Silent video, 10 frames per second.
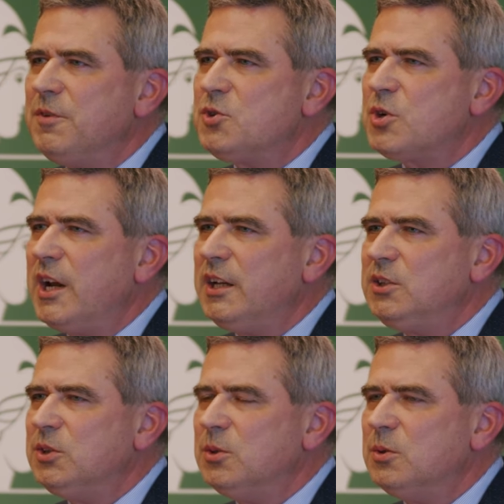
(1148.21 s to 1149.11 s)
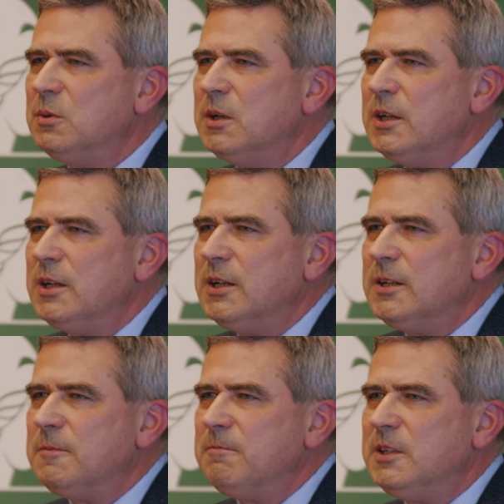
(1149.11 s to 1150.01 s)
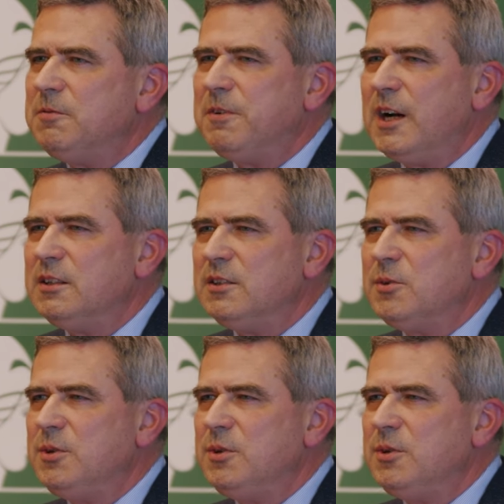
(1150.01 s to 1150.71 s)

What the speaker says: you try to define the